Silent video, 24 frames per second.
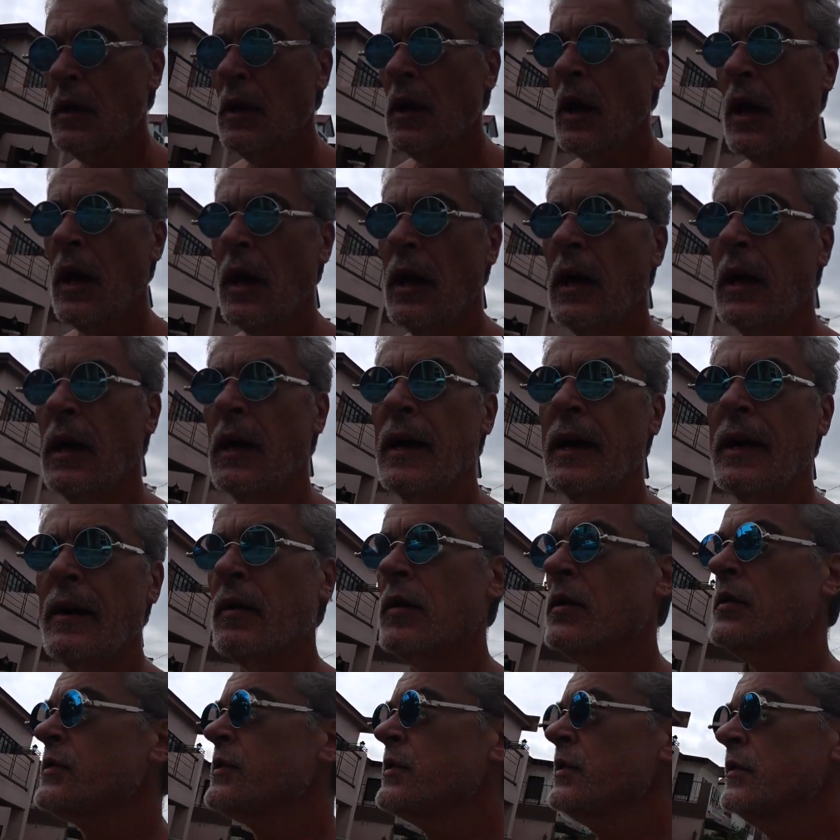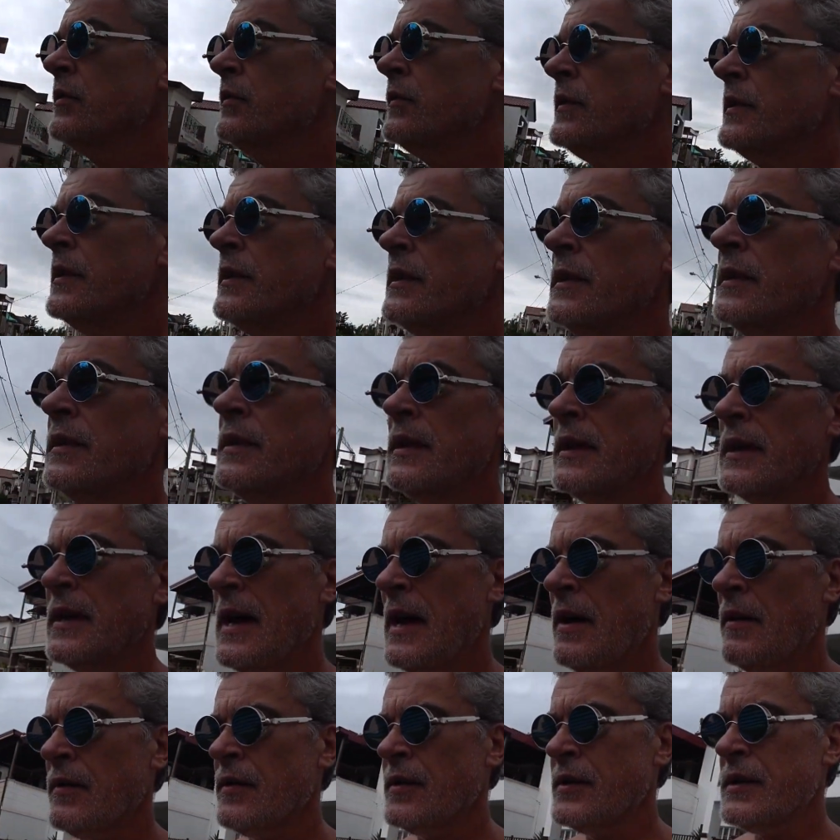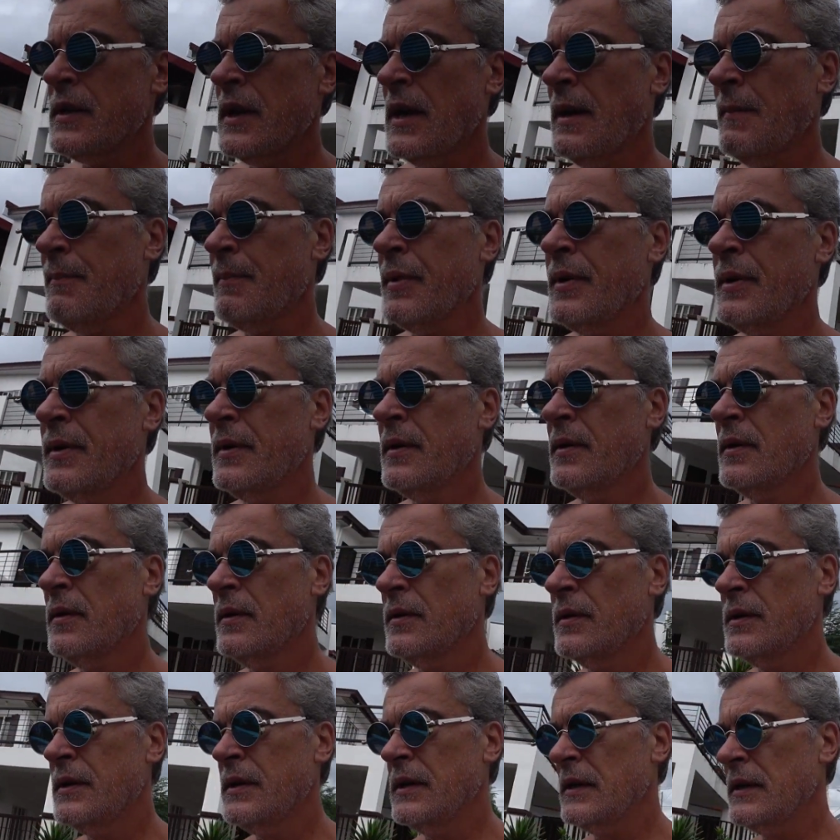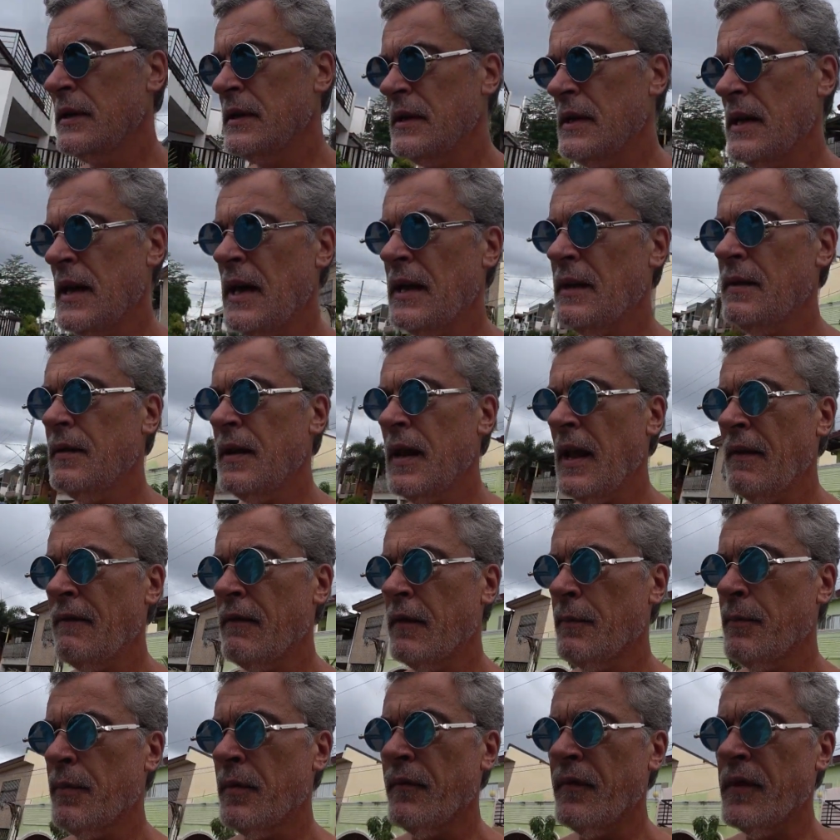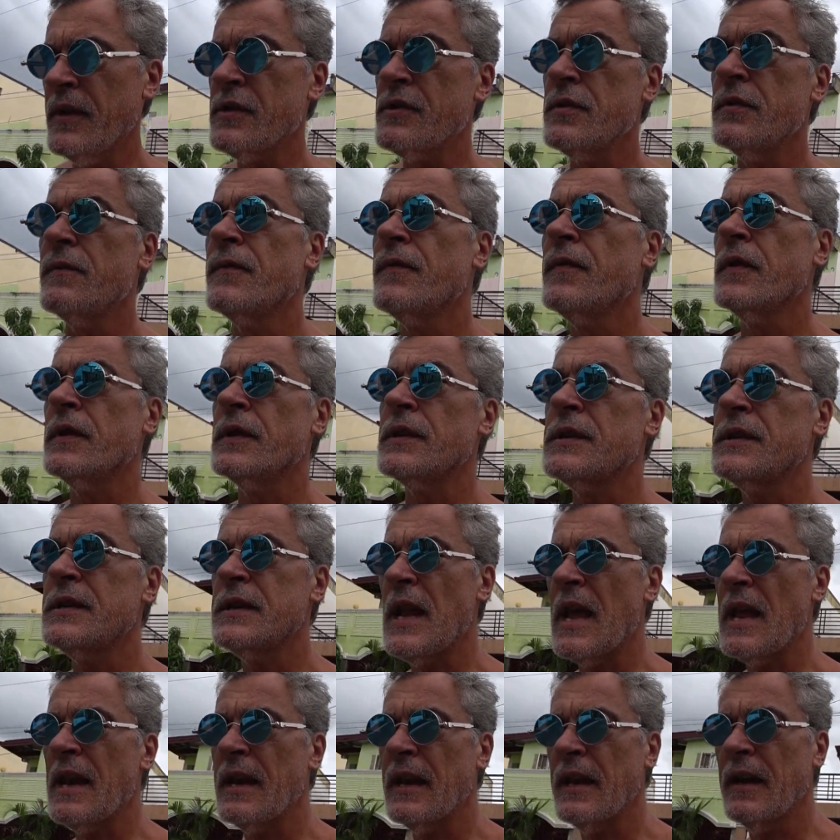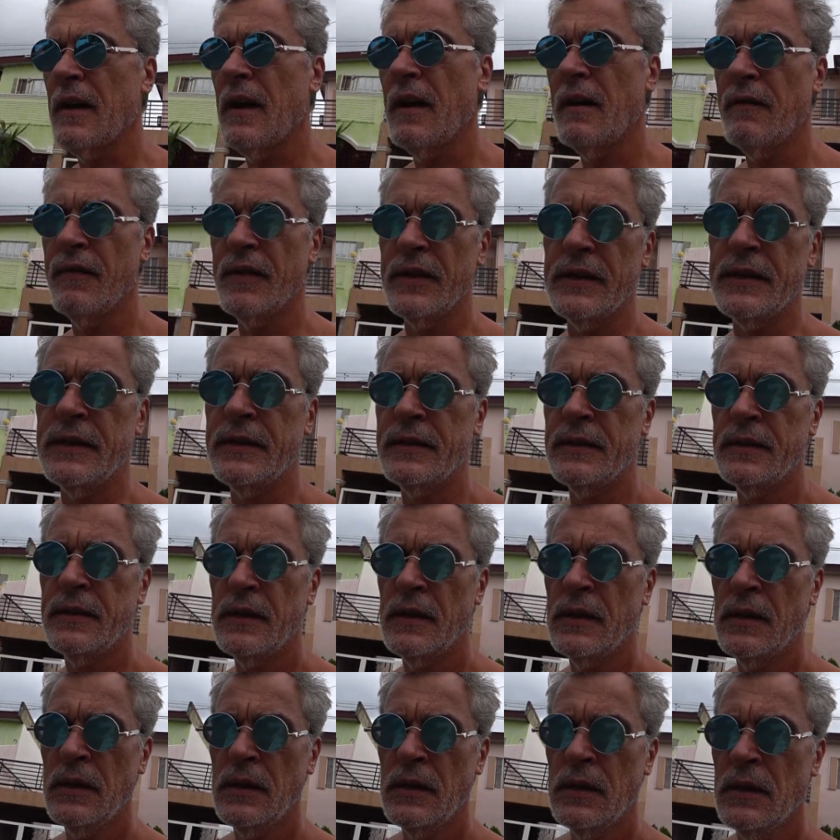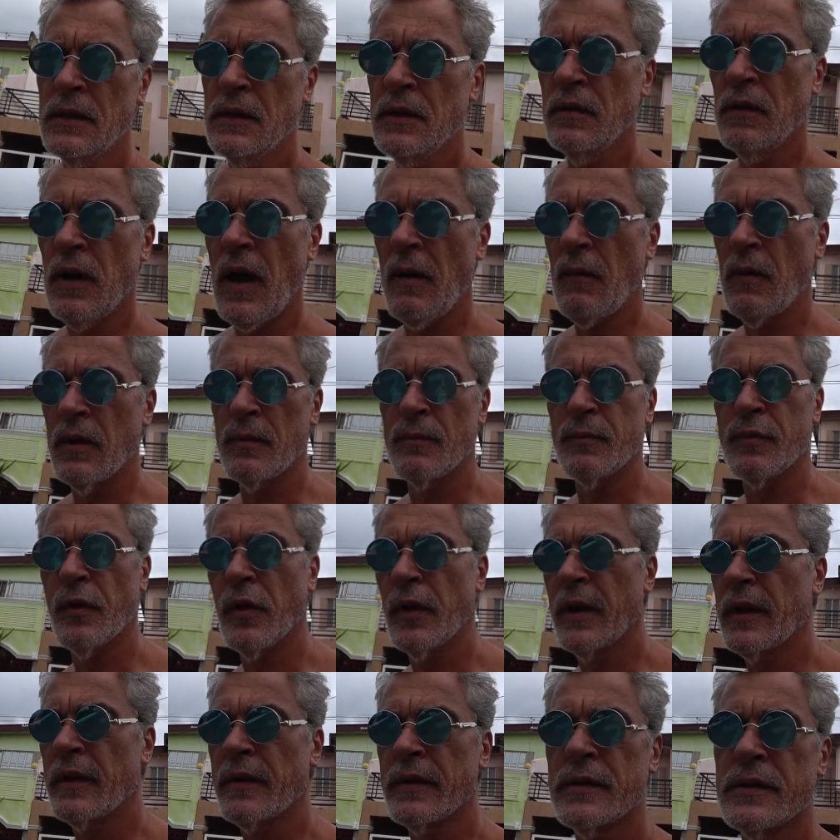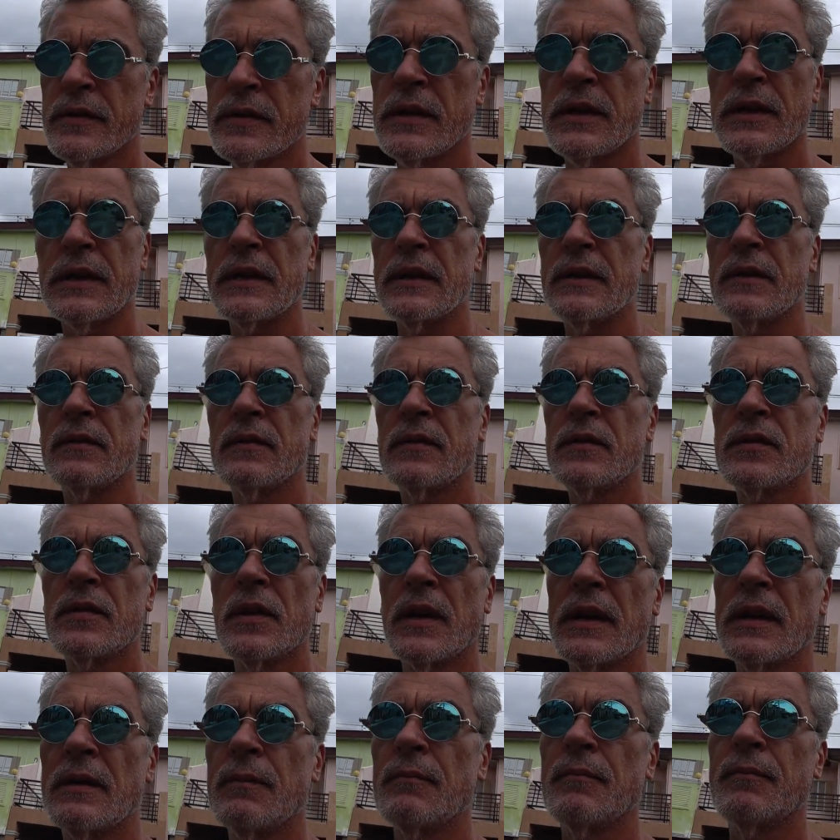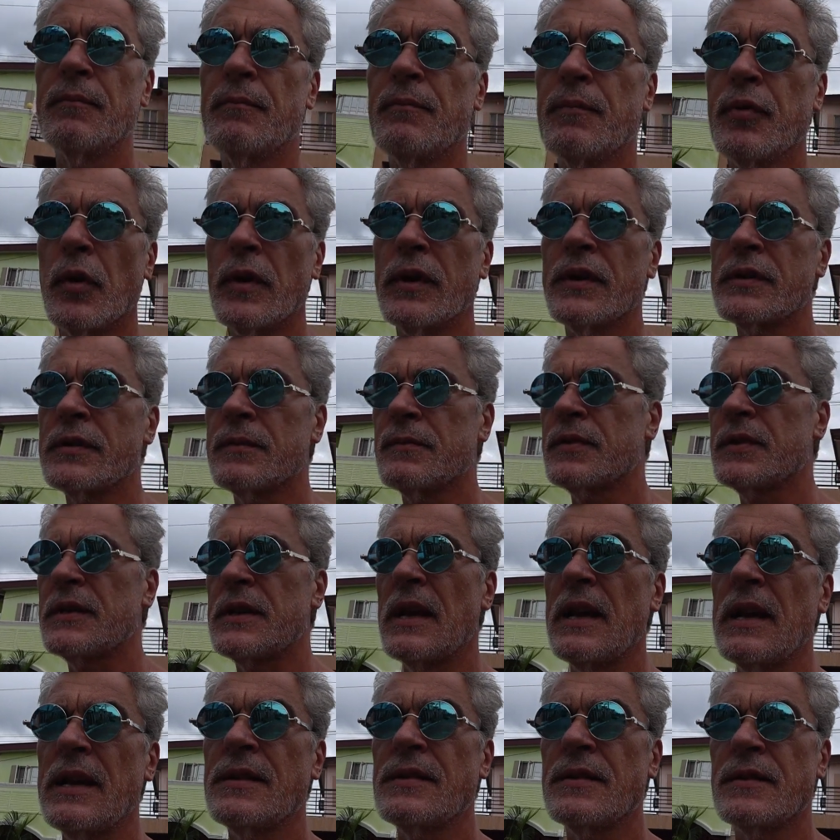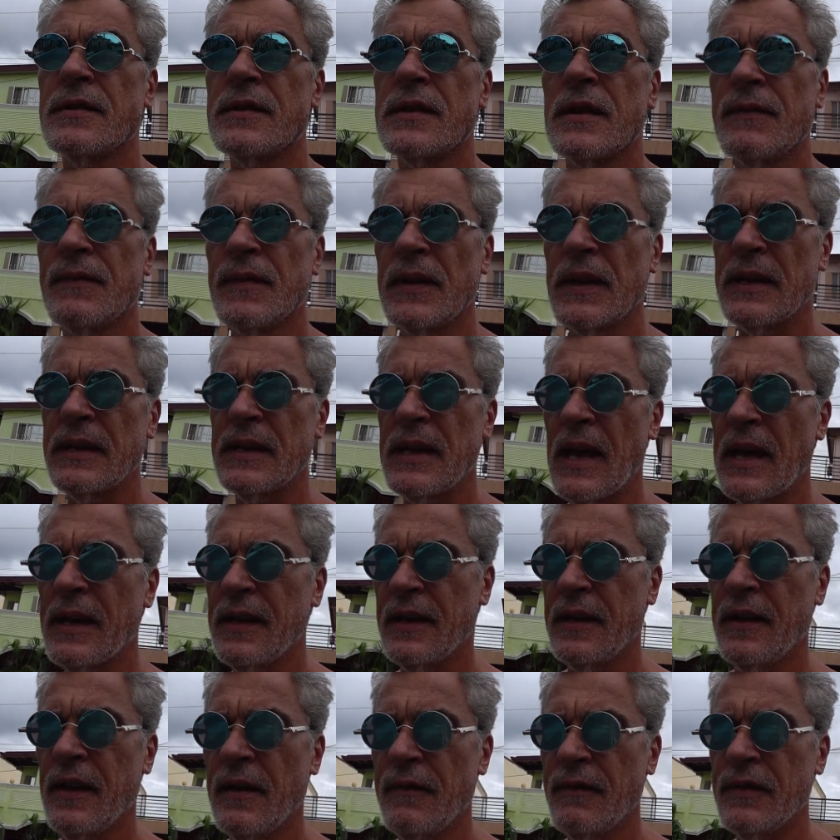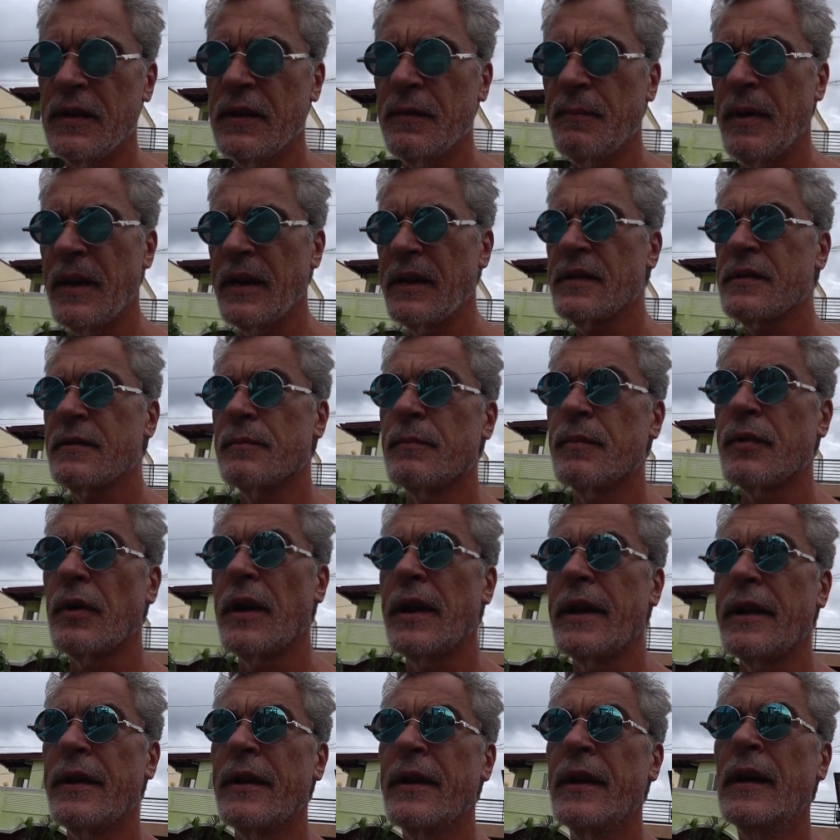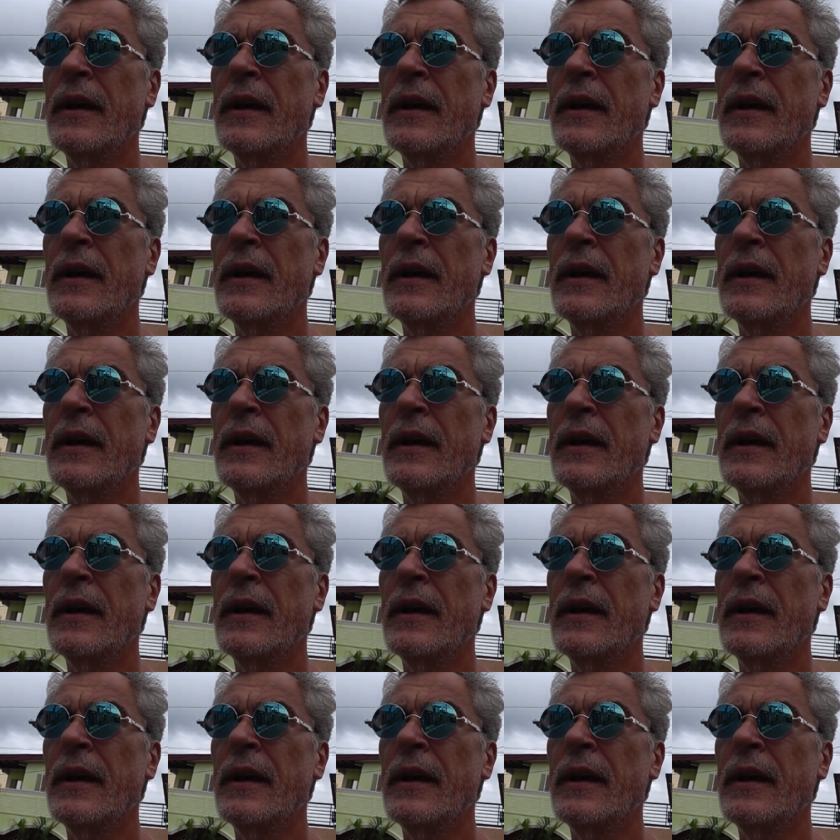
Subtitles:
and also the countertop did not have a provision for a standing oven. You know, I want a broiler so I can broil some steaks and stuff like that in an oven to bake some bread.